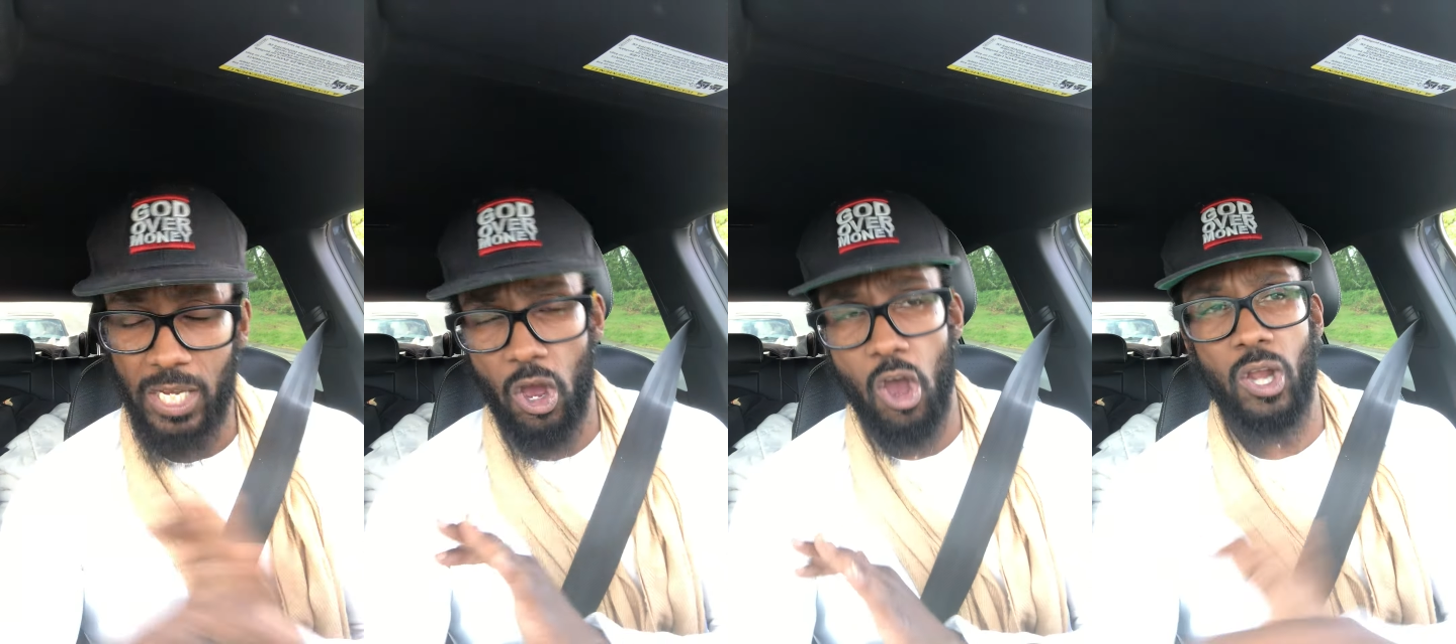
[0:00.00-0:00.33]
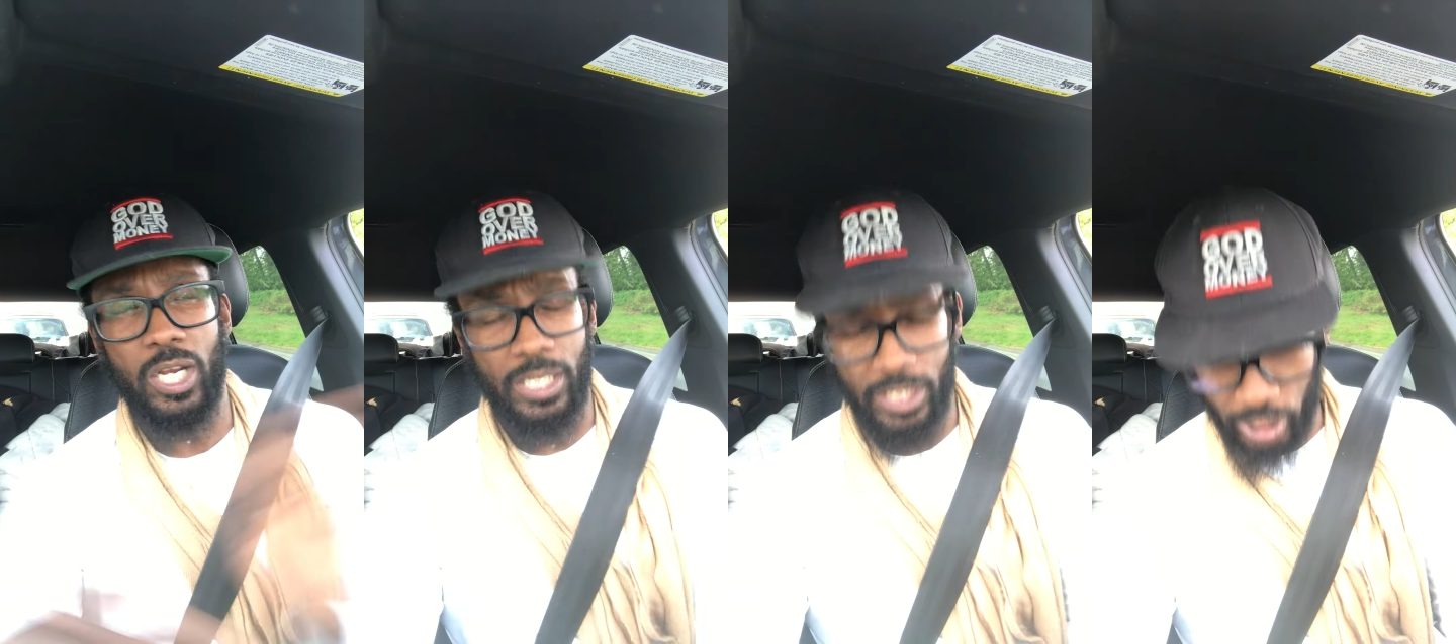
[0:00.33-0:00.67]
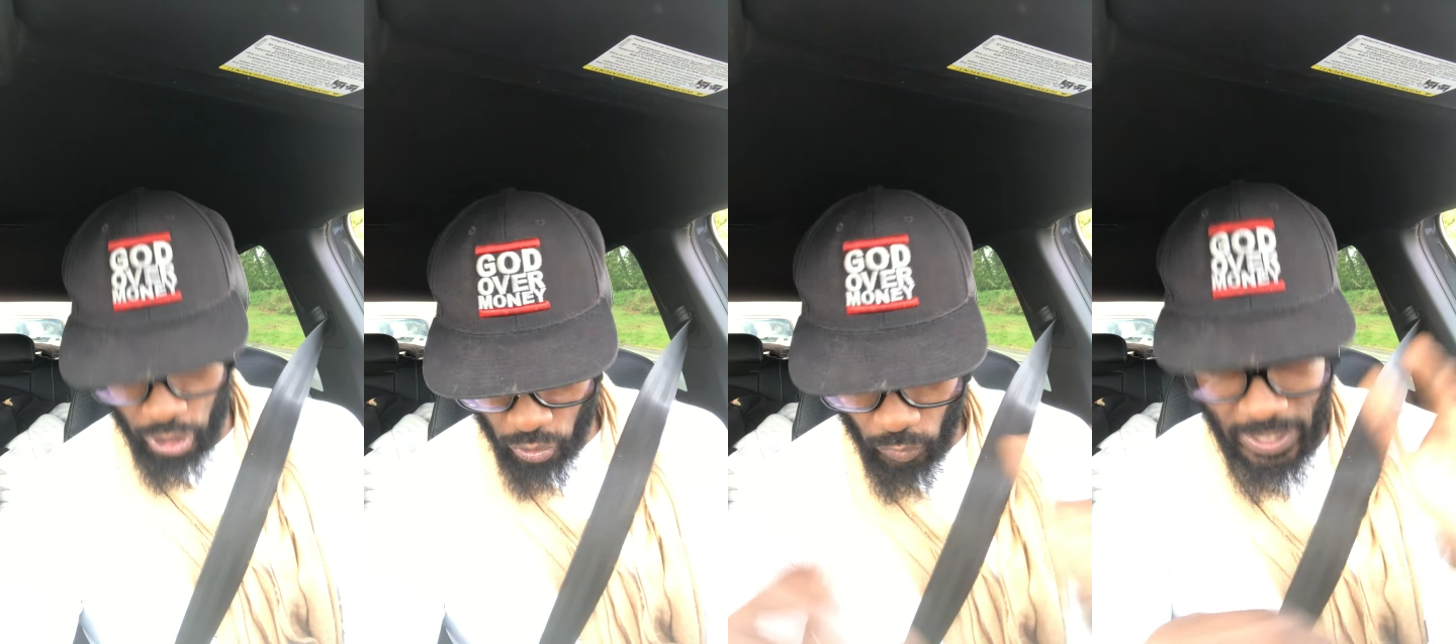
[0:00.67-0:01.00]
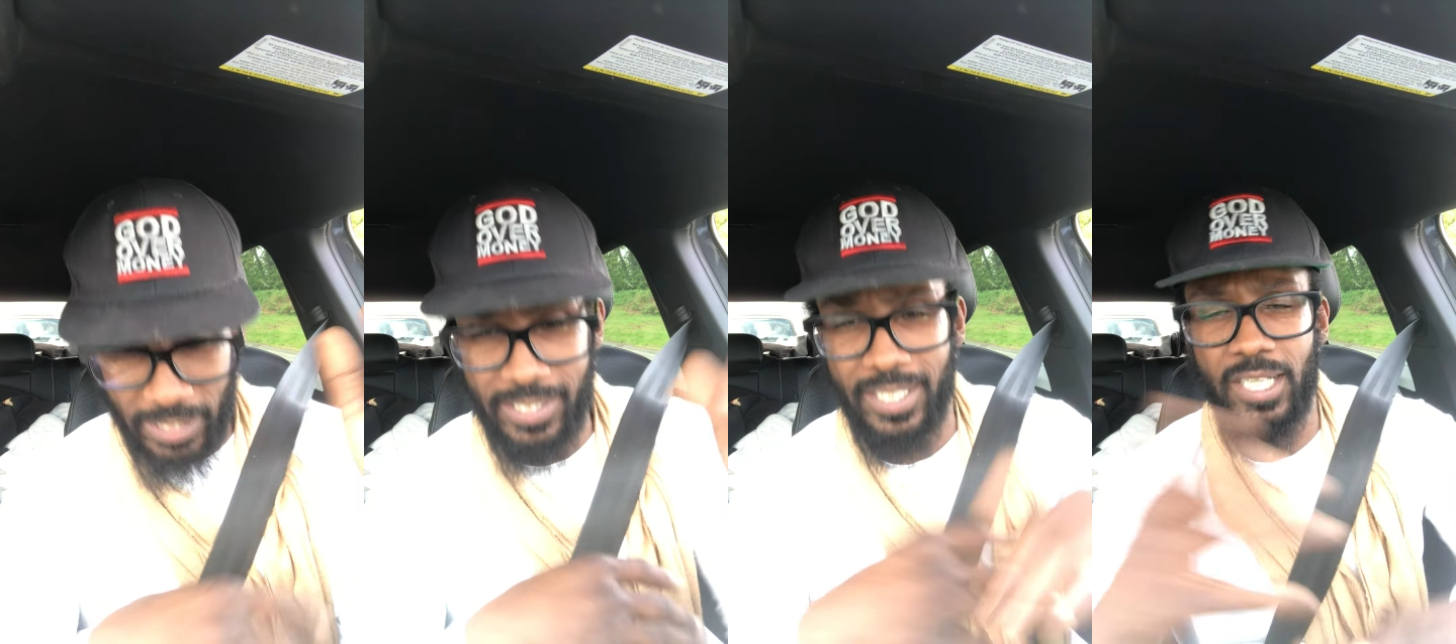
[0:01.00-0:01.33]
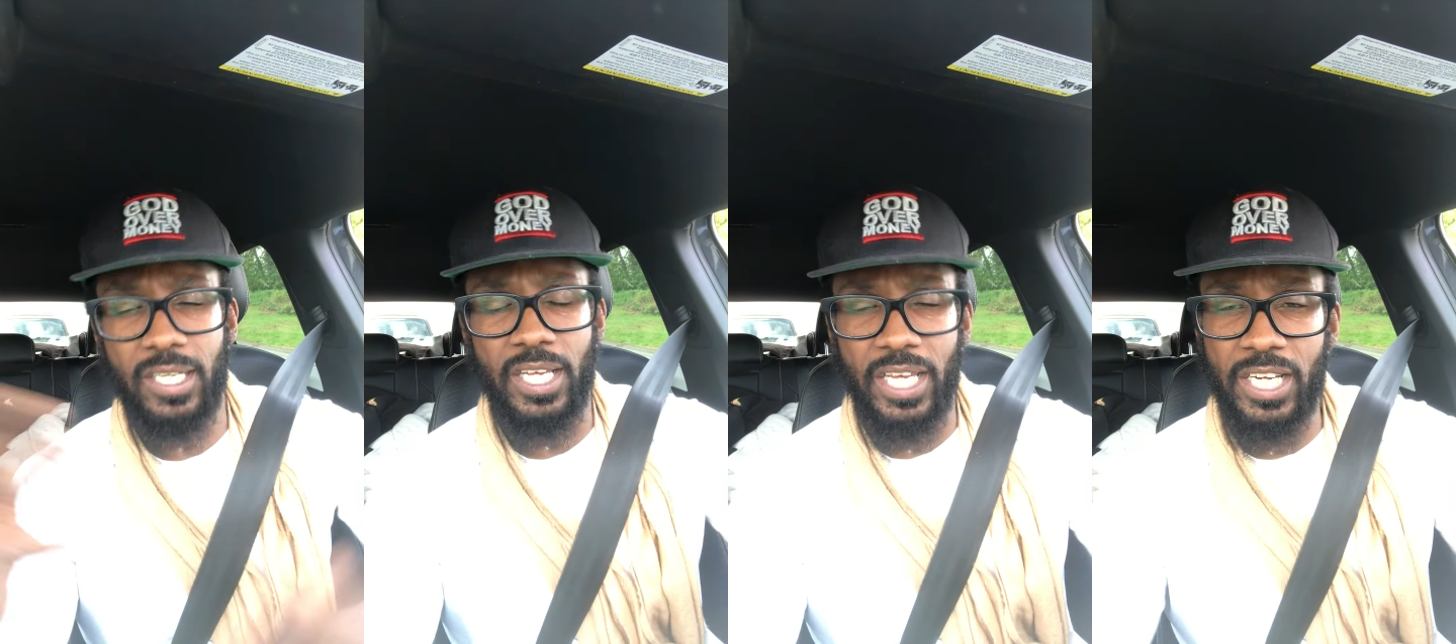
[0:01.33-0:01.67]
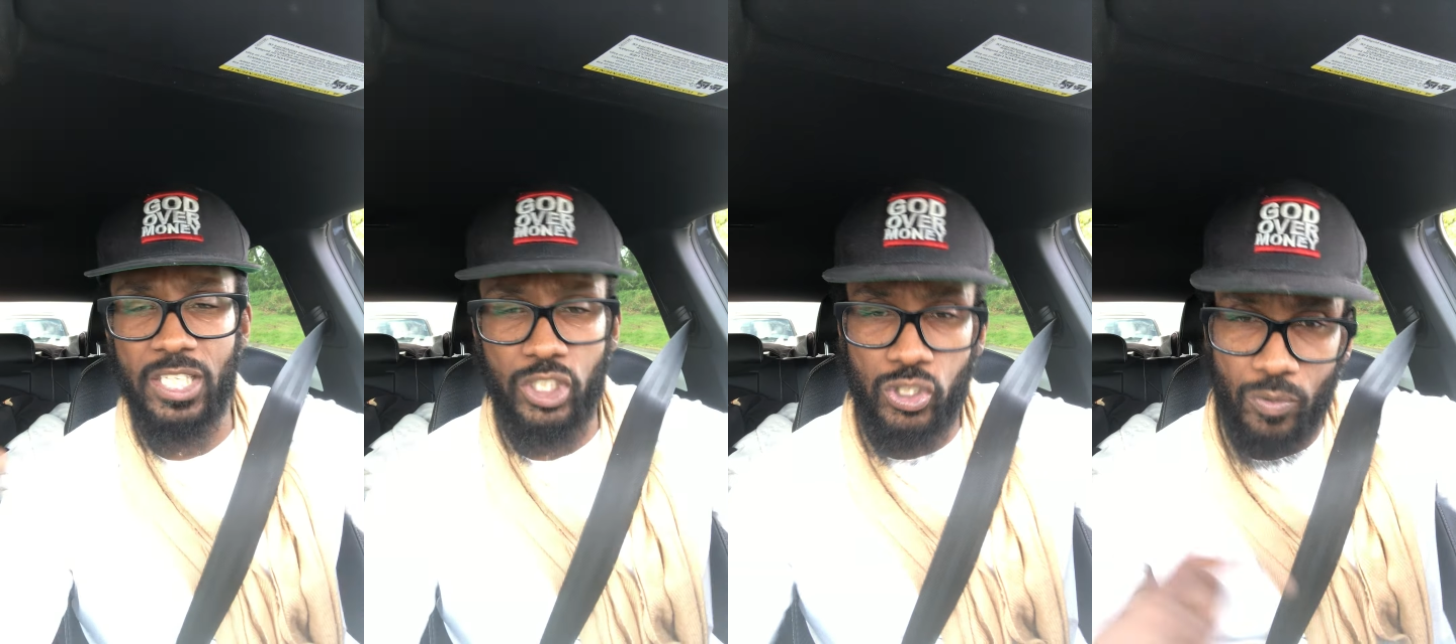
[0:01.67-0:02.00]
all in the streets and in the
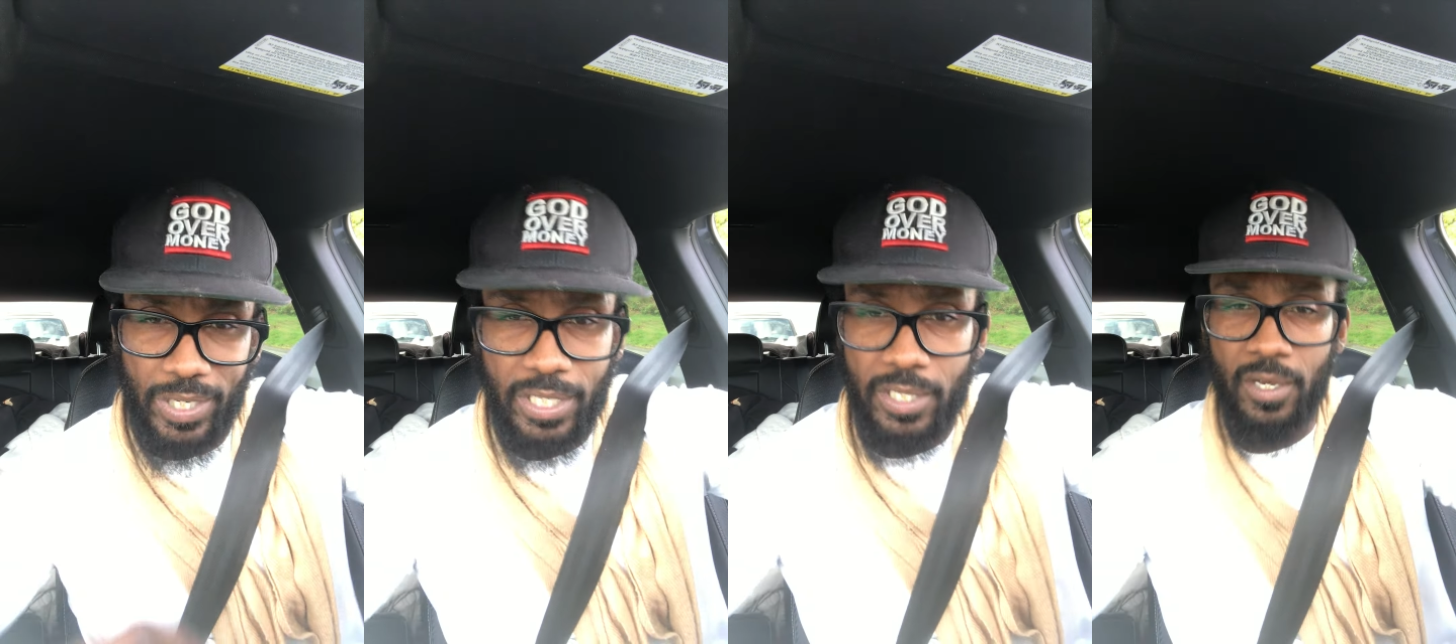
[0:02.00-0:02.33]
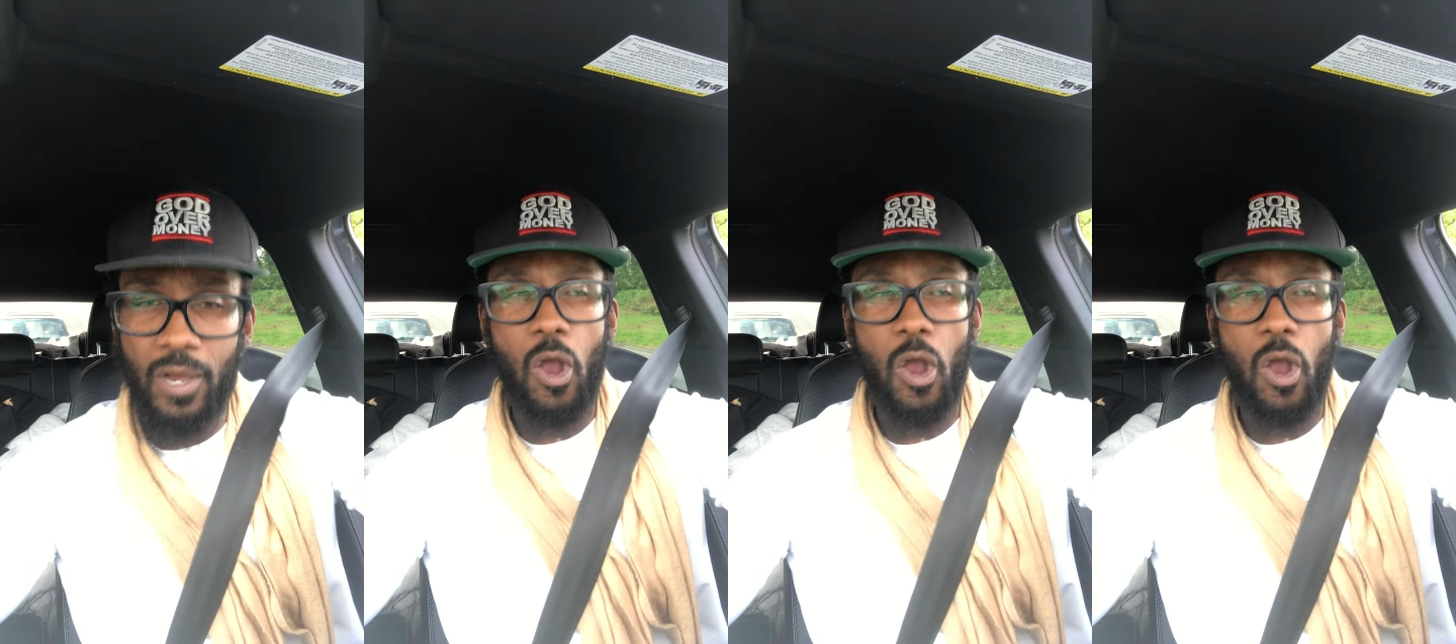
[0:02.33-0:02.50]
industry,